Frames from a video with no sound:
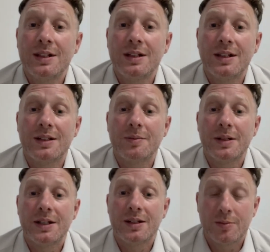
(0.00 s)
And the
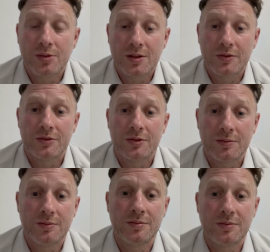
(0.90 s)
man I bought it from
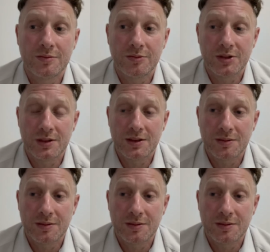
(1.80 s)
was